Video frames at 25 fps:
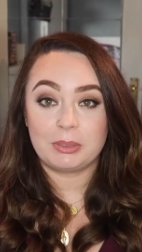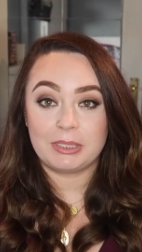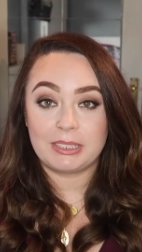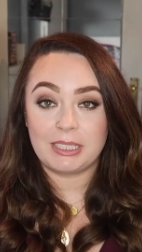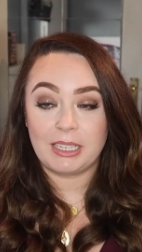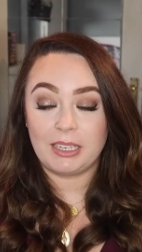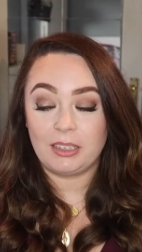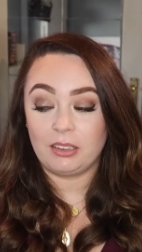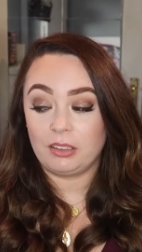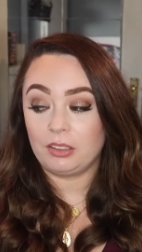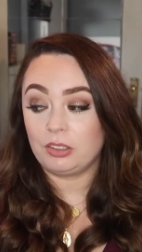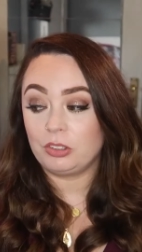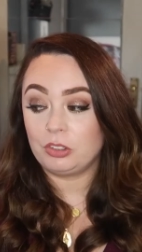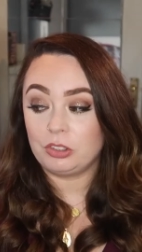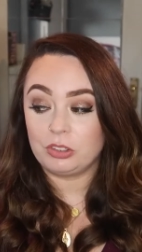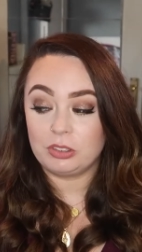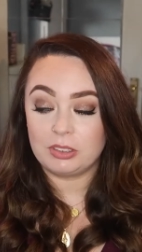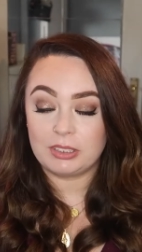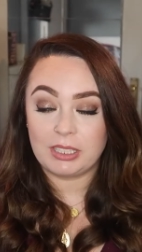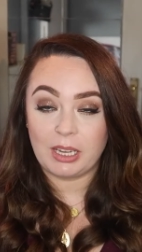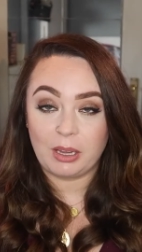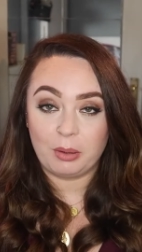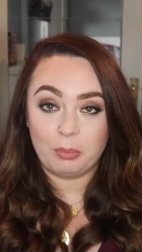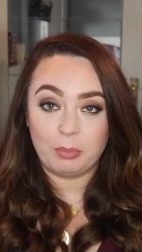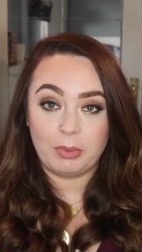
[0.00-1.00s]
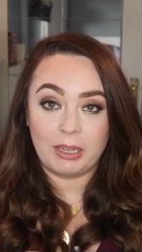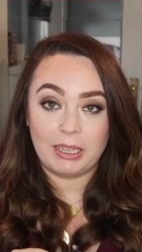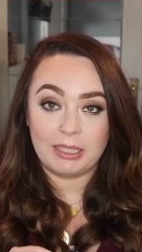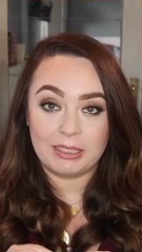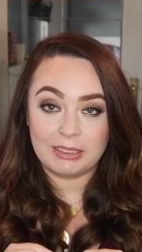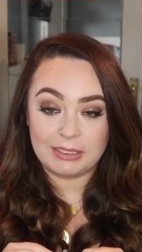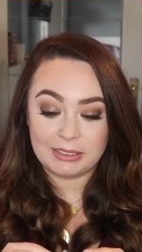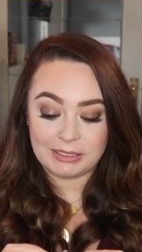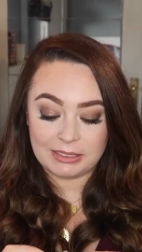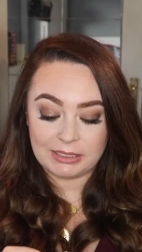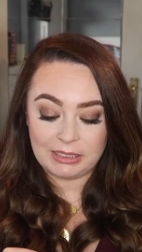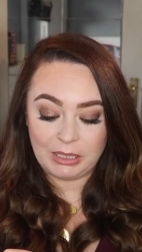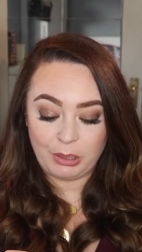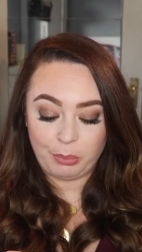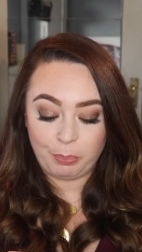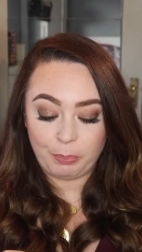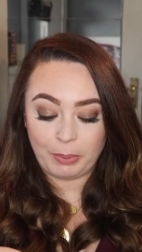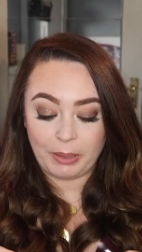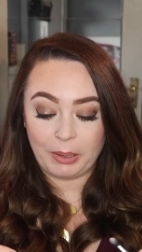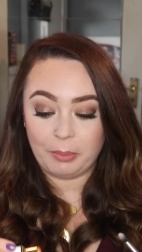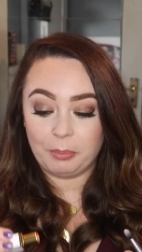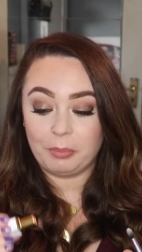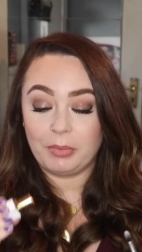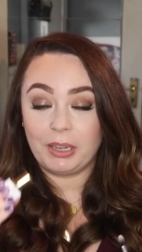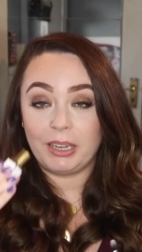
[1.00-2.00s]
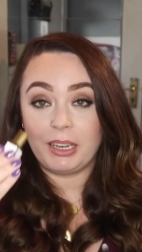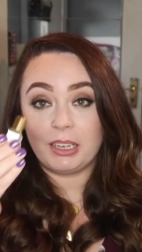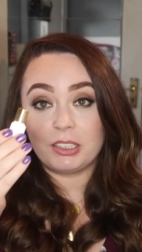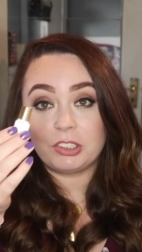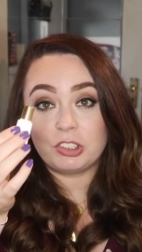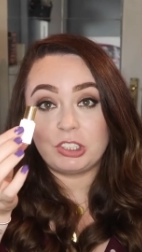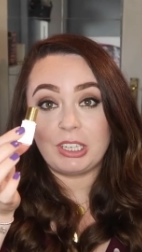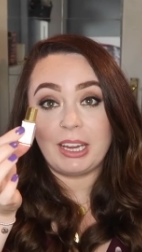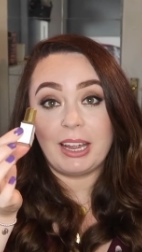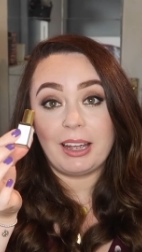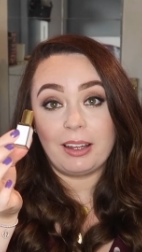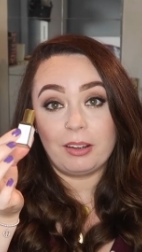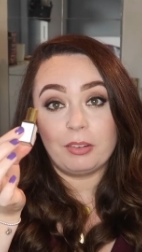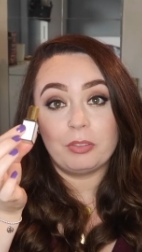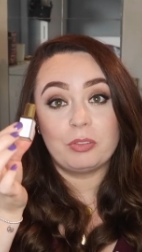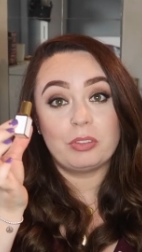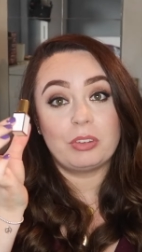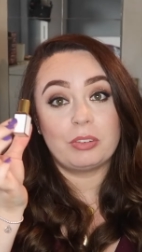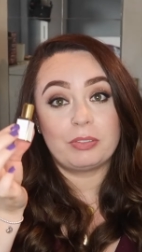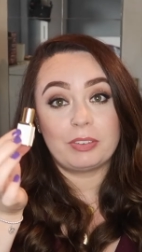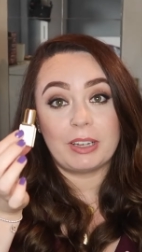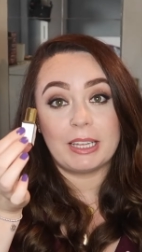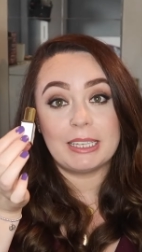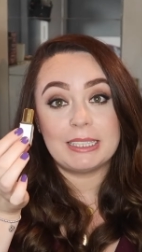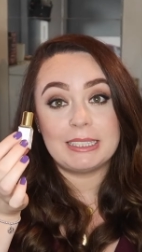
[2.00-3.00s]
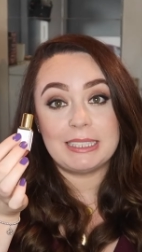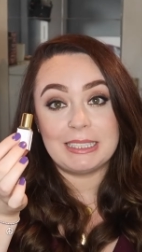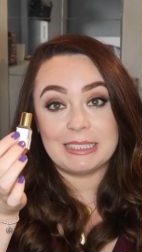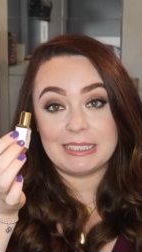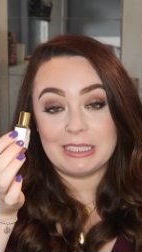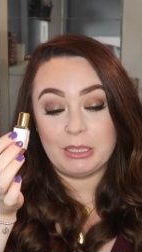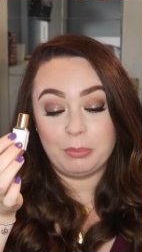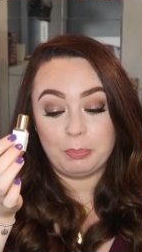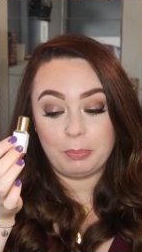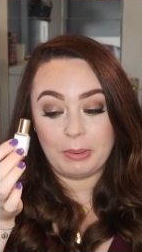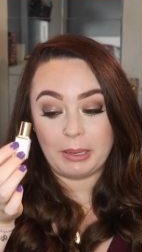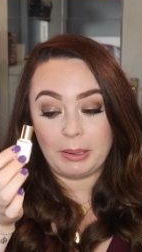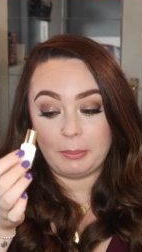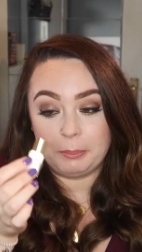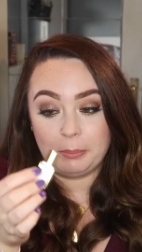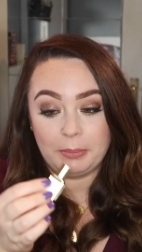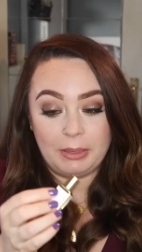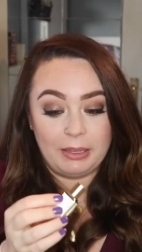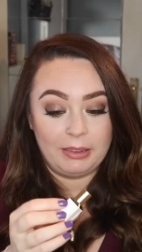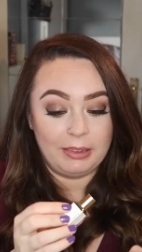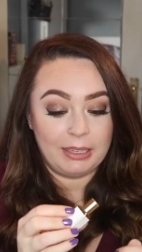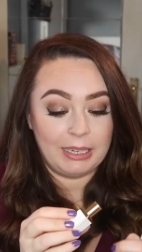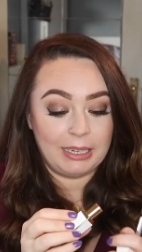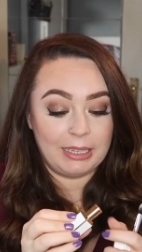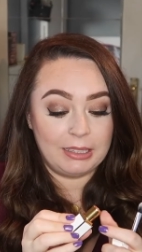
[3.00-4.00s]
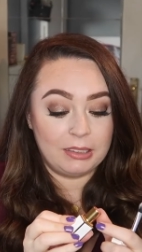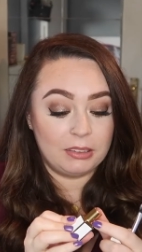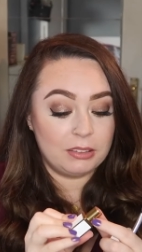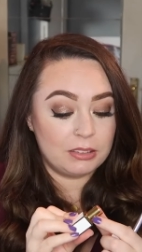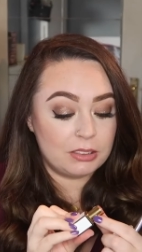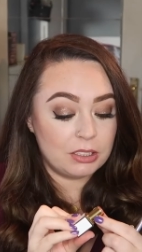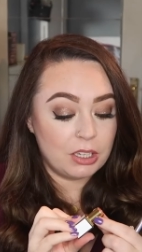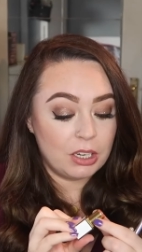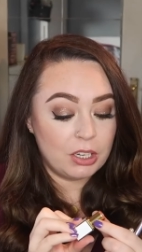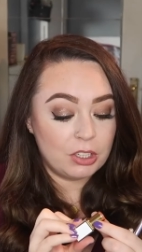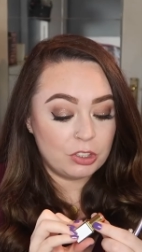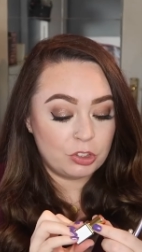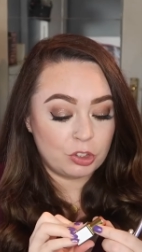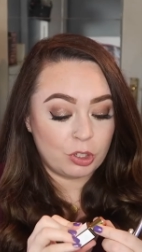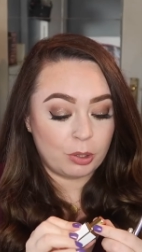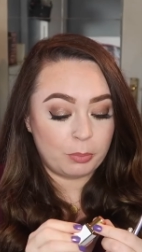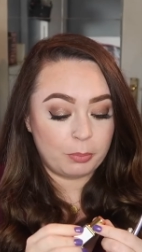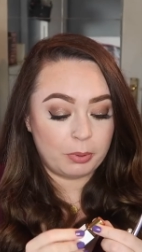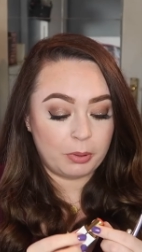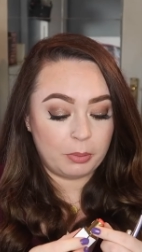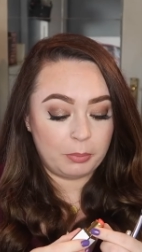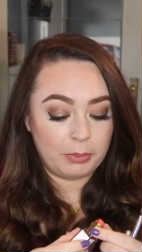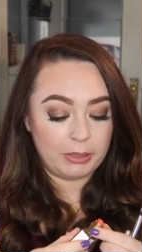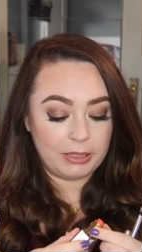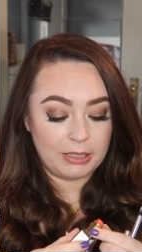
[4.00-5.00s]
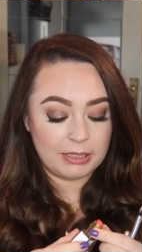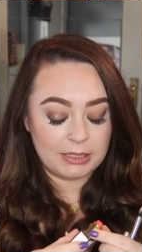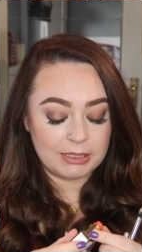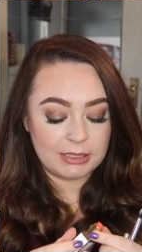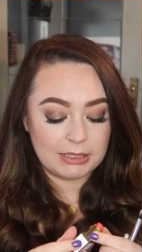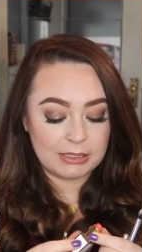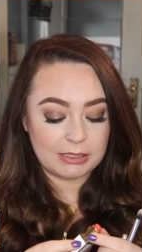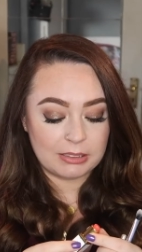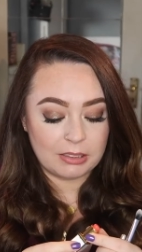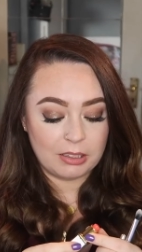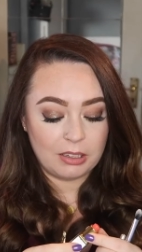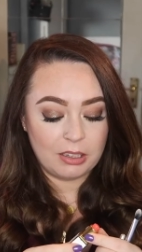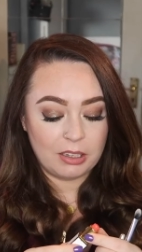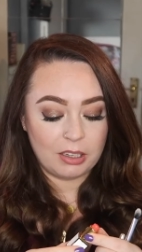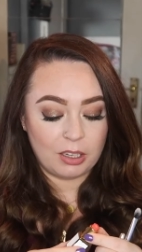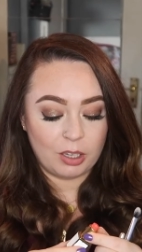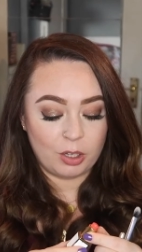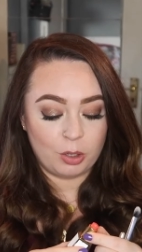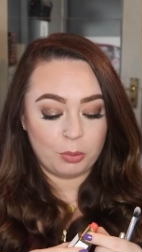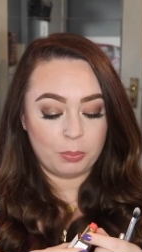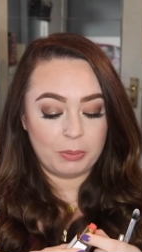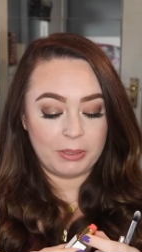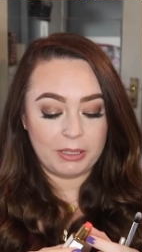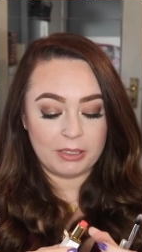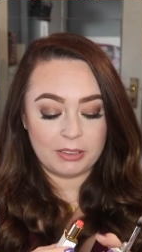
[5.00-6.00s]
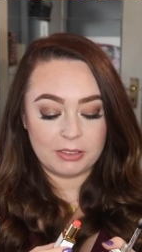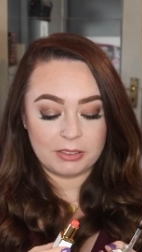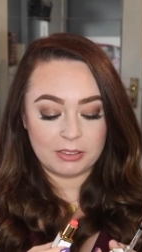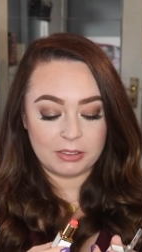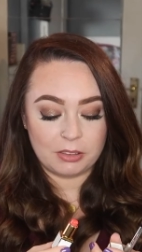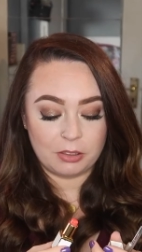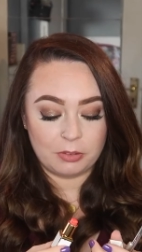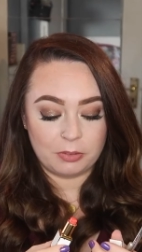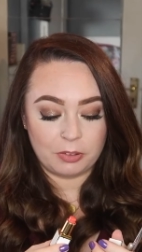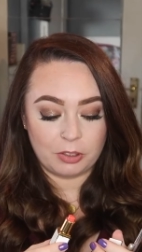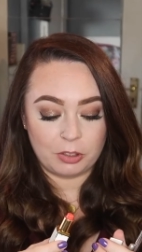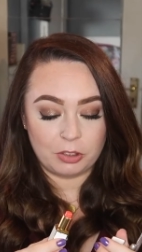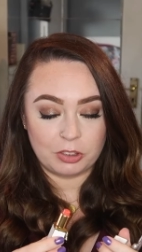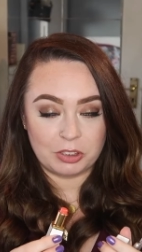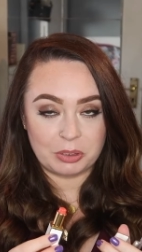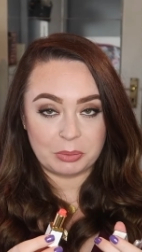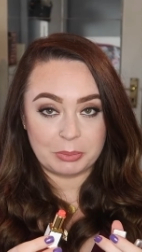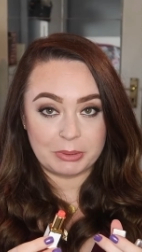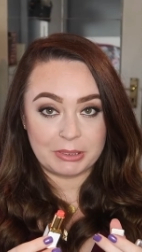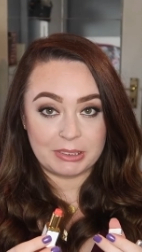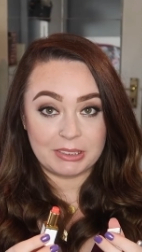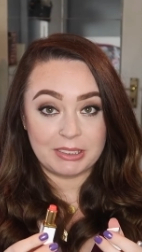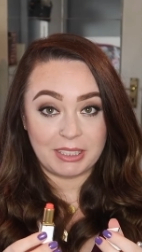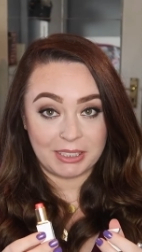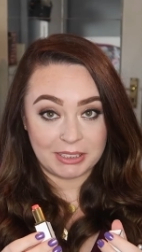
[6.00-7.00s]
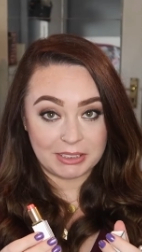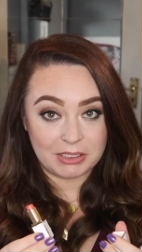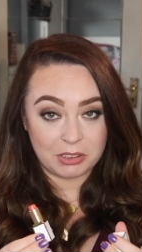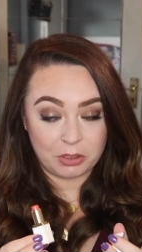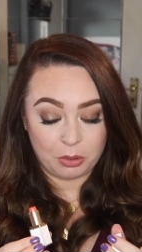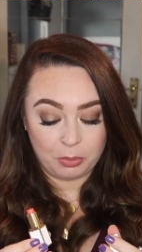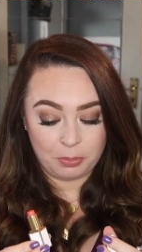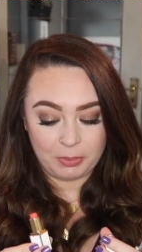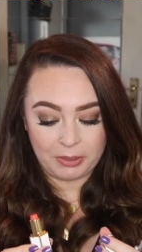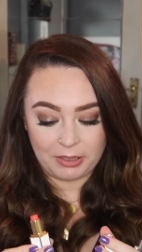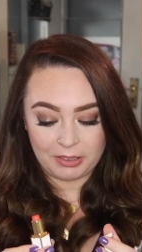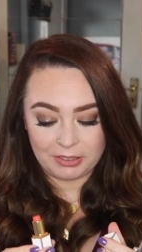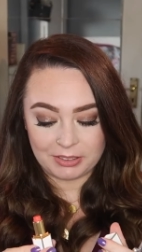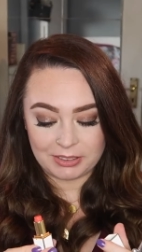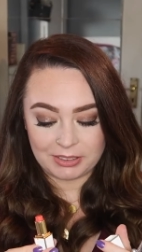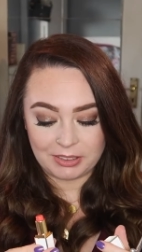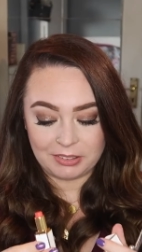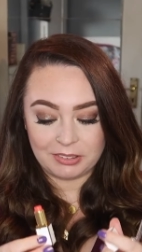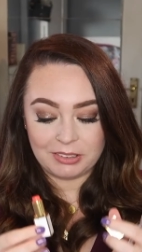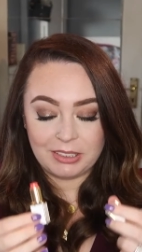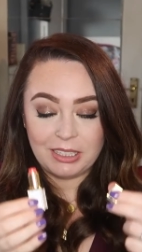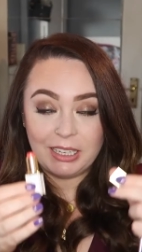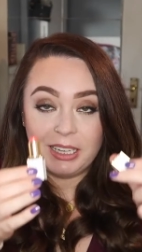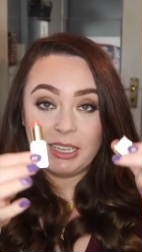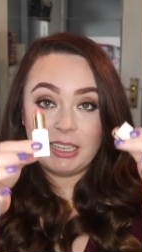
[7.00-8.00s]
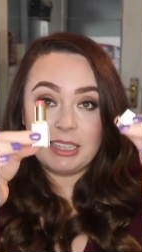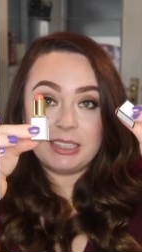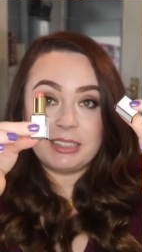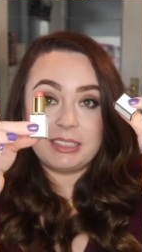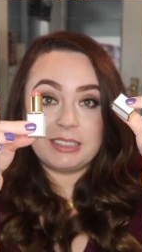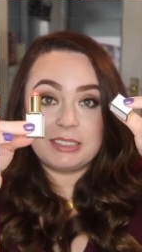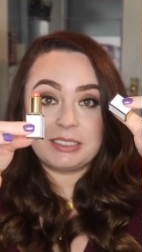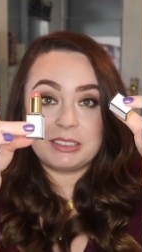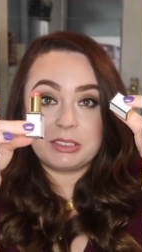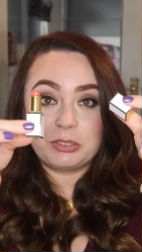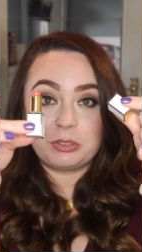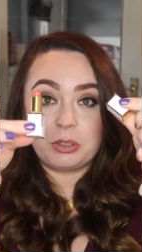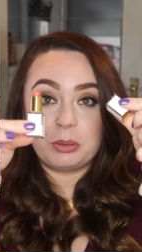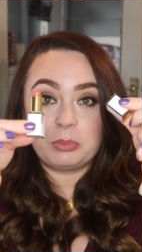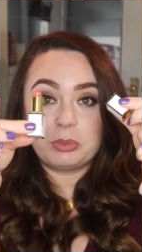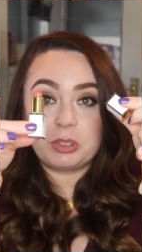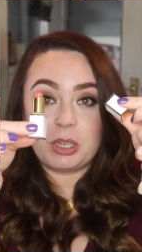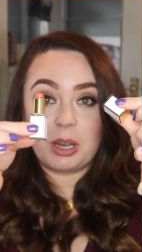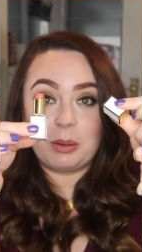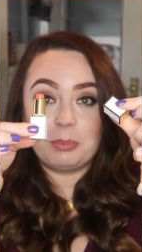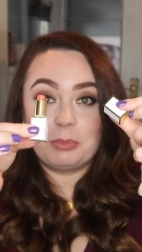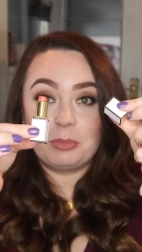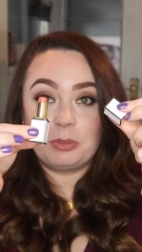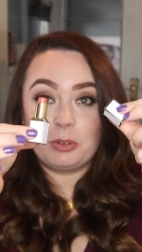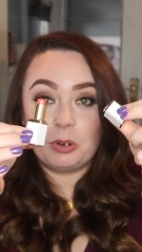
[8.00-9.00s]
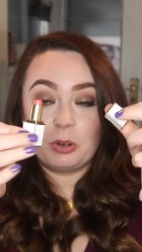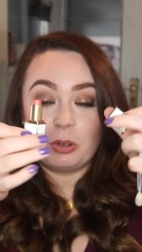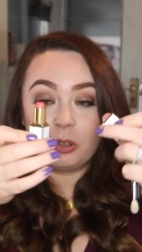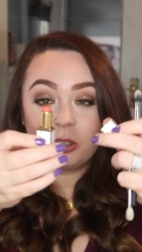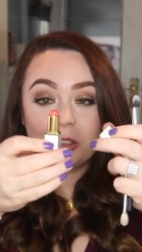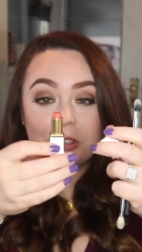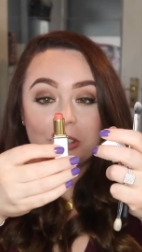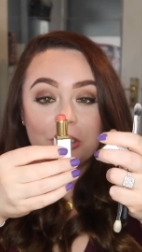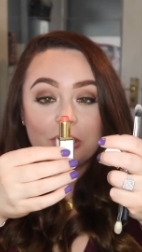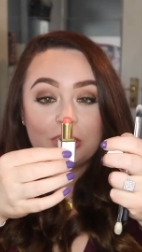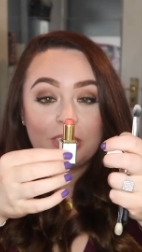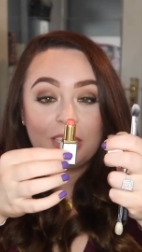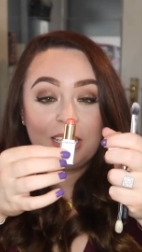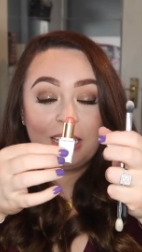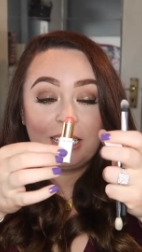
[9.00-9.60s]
was saying, I could use them as lip balm. I actually have the fanciest lip balm in the land. John bought me this a couple of years ago for Christmas. Yes, a couple of years ago. This is from Tom Ford.